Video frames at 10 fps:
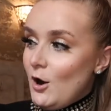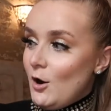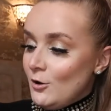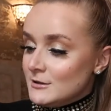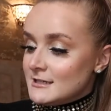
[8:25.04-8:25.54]

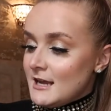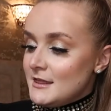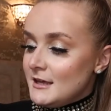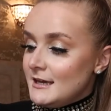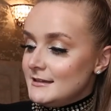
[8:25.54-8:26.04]

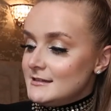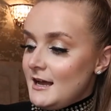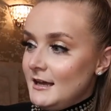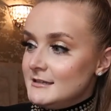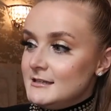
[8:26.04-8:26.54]
altogether it
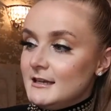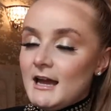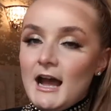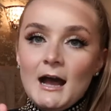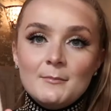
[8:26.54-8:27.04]
ties in
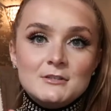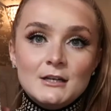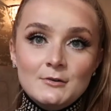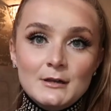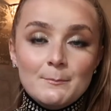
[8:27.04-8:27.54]

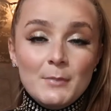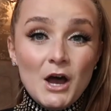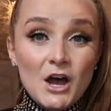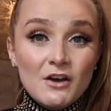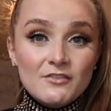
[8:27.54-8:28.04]
absolutely
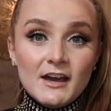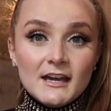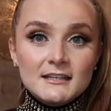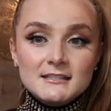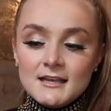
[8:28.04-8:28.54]

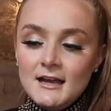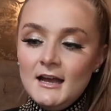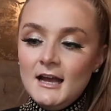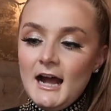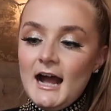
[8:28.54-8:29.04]
perfect,
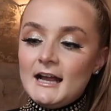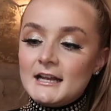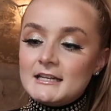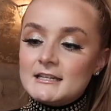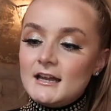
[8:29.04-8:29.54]

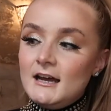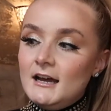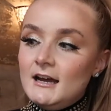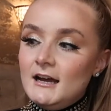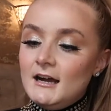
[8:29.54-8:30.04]
and
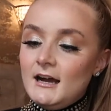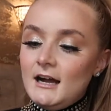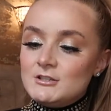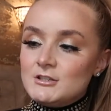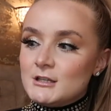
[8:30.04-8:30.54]
I
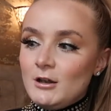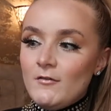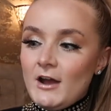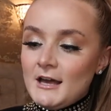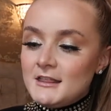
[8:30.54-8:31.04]
just love
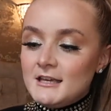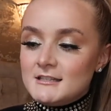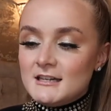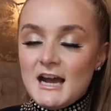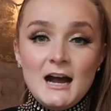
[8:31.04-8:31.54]
it. I think it's
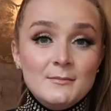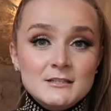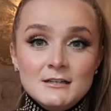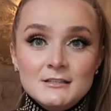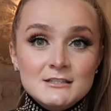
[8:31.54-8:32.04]
an
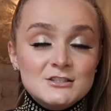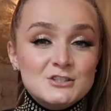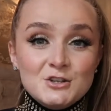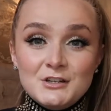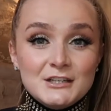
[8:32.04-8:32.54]
absolutely
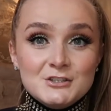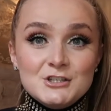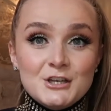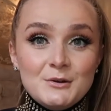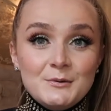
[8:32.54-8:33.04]
stunning
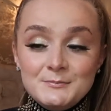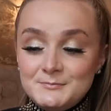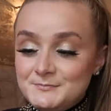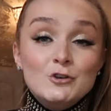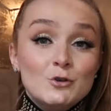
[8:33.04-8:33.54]
shoe.
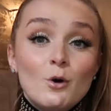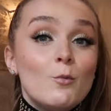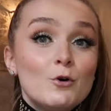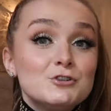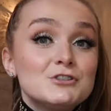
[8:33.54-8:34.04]
No
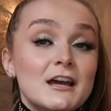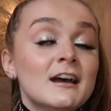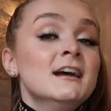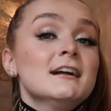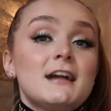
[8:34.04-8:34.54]
wonder
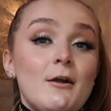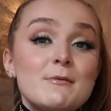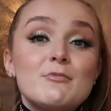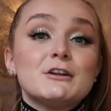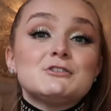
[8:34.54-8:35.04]
Carrie
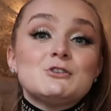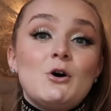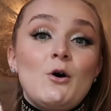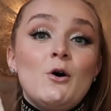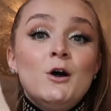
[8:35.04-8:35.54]

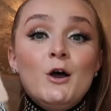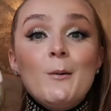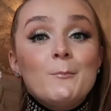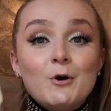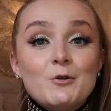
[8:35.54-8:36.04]
Bradshaw
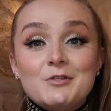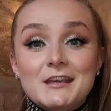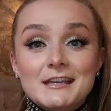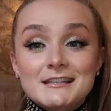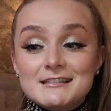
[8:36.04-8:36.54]
put
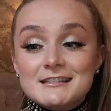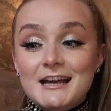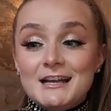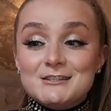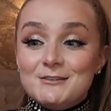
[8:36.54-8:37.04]
these
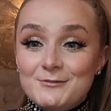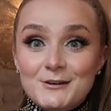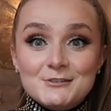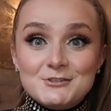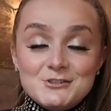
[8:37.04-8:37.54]
as the
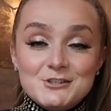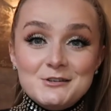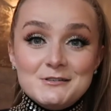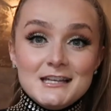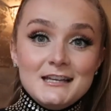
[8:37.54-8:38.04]
first
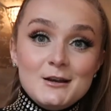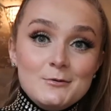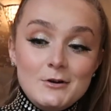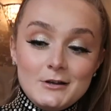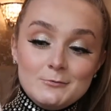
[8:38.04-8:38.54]
shoes in her
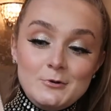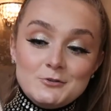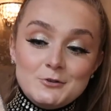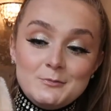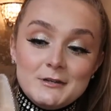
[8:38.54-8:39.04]
walk-in
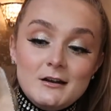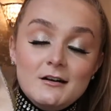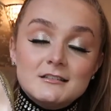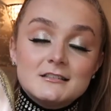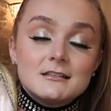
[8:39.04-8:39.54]
wardrobe,
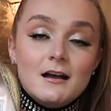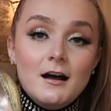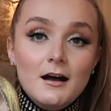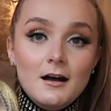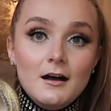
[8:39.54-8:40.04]
because
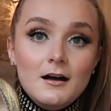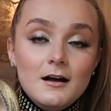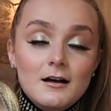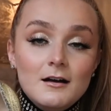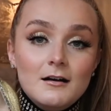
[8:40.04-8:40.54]

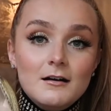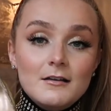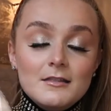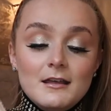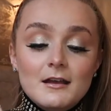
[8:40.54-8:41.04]

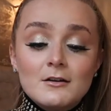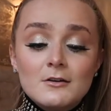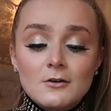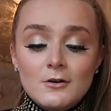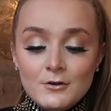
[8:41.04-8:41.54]
they're
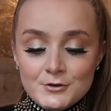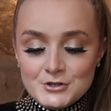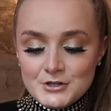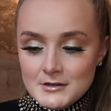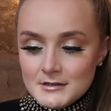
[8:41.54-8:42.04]

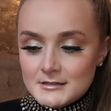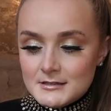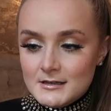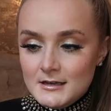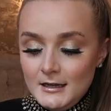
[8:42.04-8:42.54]

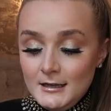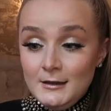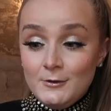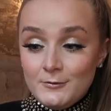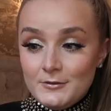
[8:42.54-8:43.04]
gorgeous. I
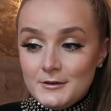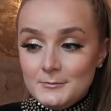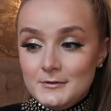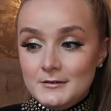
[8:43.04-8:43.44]
love them.